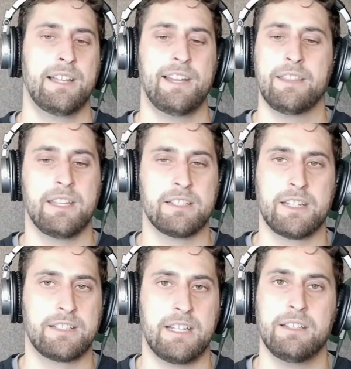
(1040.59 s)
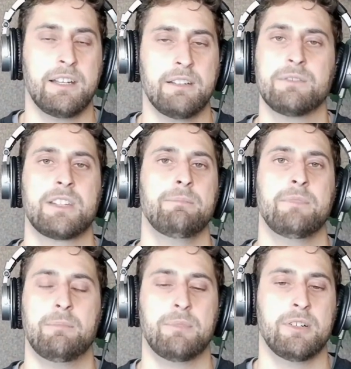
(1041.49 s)
I think it's like 10, some
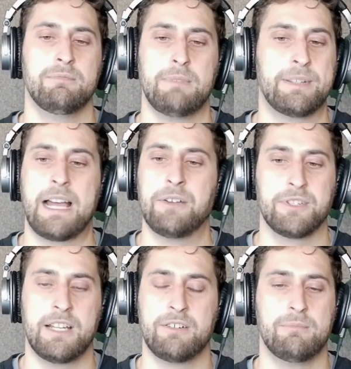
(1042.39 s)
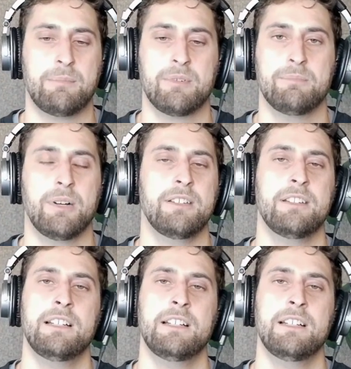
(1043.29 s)
number, maybe 1,000, I don't remember. But